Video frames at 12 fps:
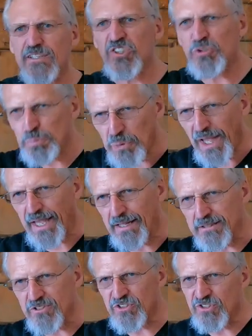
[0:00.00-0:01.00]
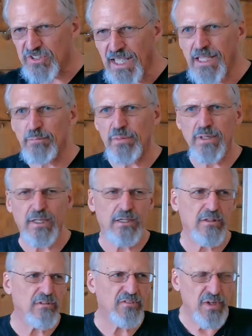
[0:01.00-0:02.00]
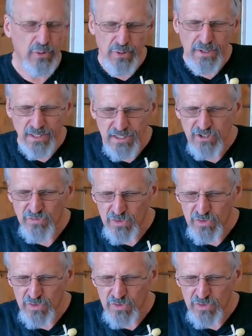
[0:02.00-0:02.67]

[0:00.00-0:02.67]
explains a statement in the very next